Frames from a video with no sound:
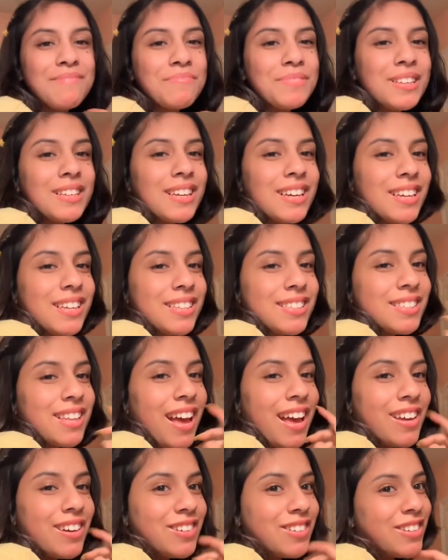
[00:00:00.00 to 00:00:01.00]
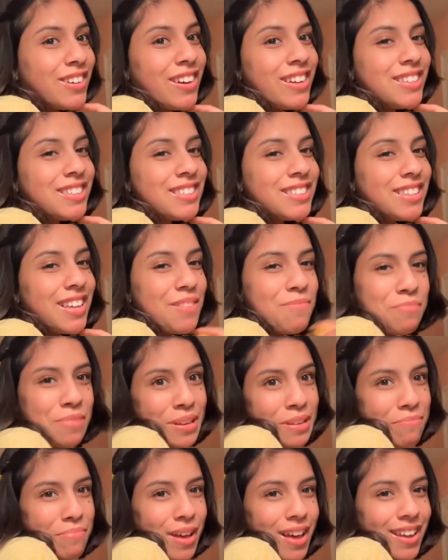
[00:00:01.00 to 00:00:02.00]
because I don't know, I just like
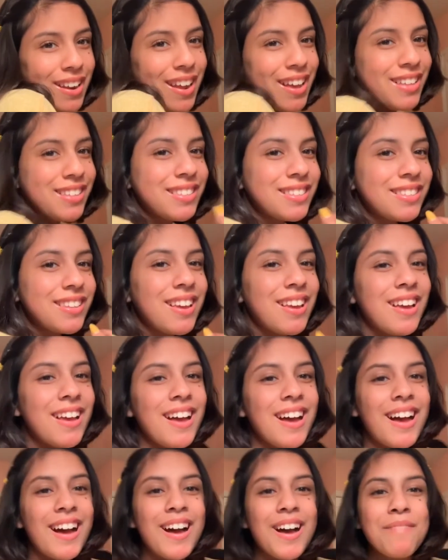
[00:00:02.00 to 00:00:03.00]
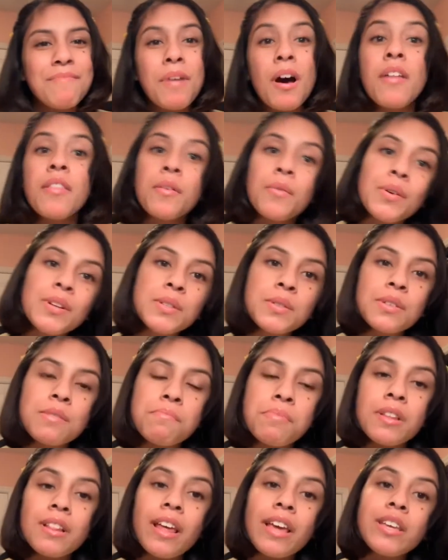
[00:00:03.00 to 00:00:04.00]
being badass. Um, other ones would
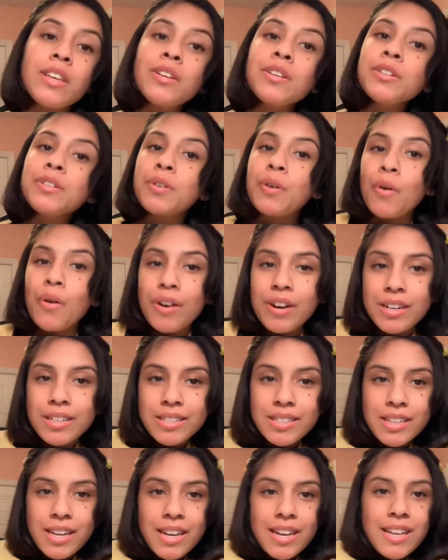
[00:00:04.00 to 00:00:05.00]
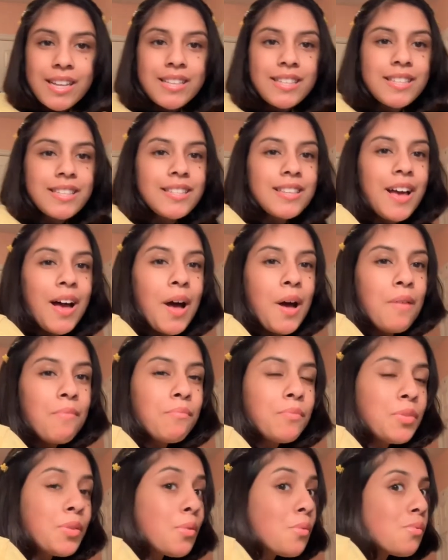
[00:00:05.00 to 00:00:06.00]
be like, you're gorgeous,
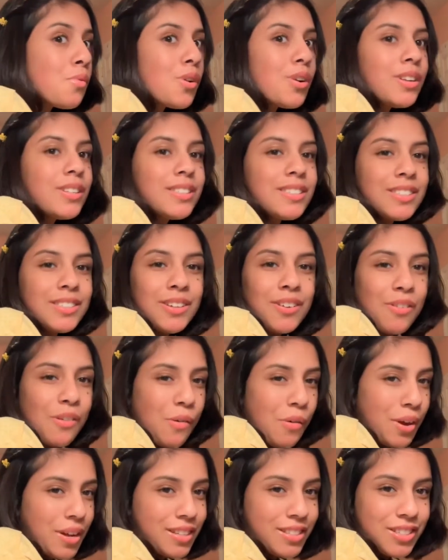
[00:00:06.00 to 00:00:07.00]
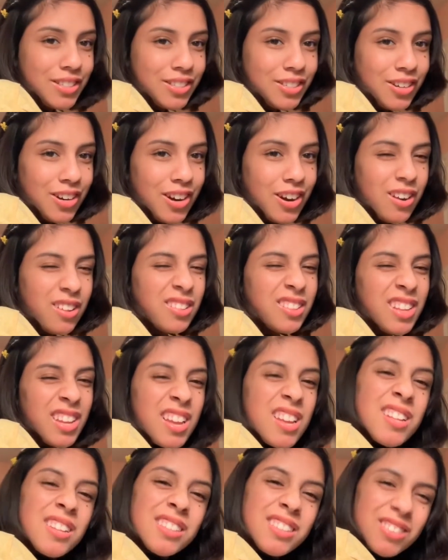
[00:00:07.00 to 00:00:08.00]
um, the world is your oyster.
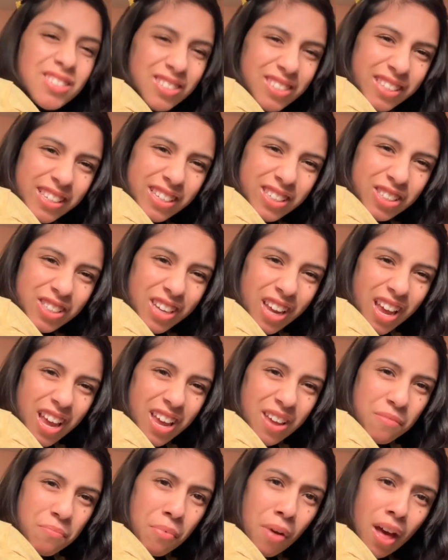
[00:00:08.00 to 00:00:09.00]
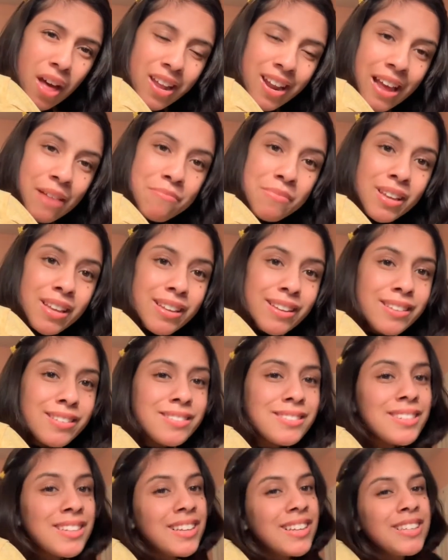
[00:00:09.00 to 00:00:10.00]
Little cliche, but I
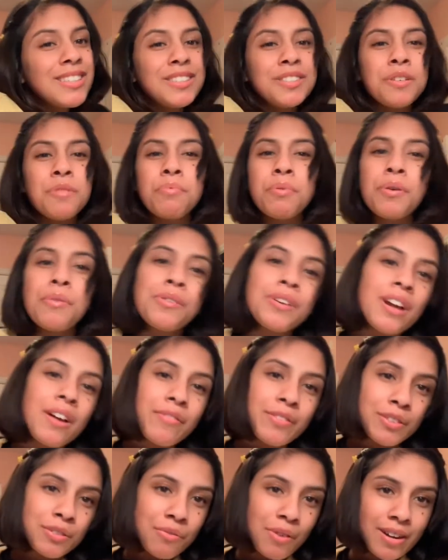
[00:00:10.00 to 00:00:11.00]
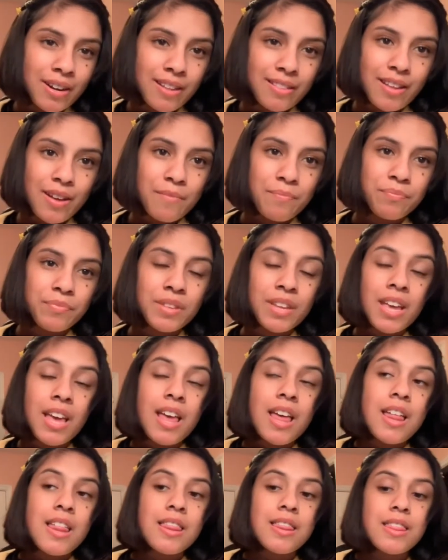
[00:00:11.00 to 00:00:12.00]
mean, you put whatever you want on them.
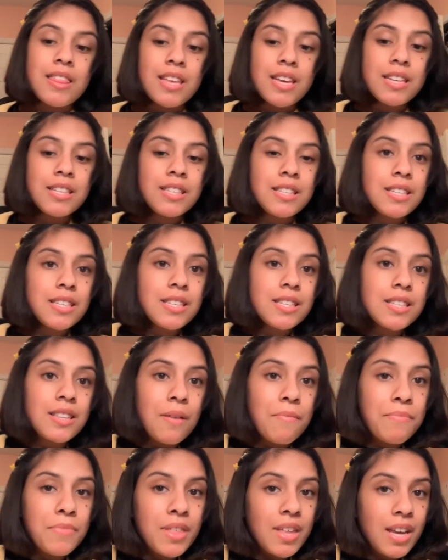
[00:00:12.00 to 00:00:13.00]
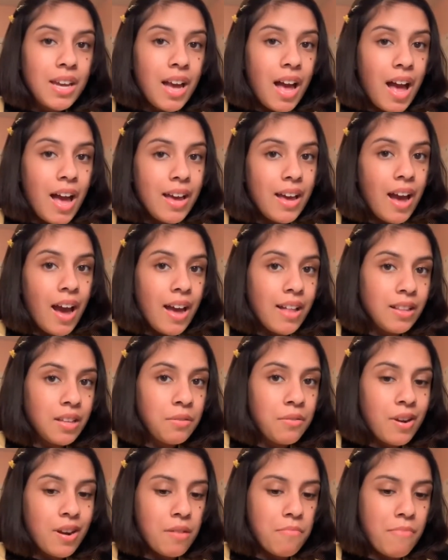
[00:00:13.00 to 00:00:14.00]
This is something I highly
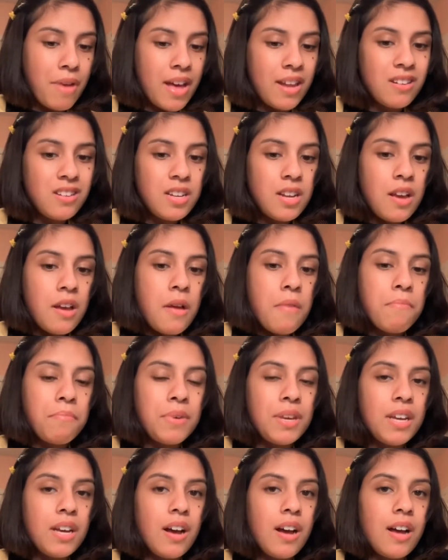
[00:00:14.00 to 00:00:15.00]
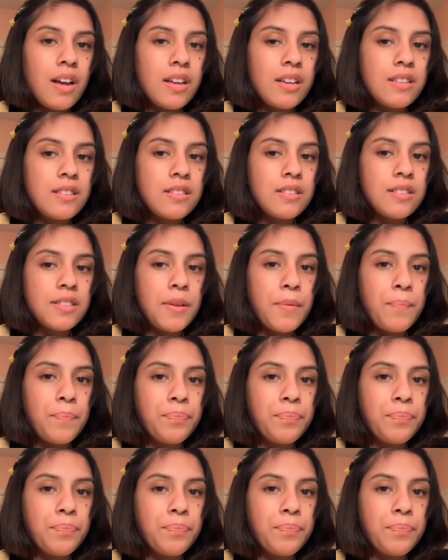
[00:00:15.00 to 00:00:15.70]
recommend because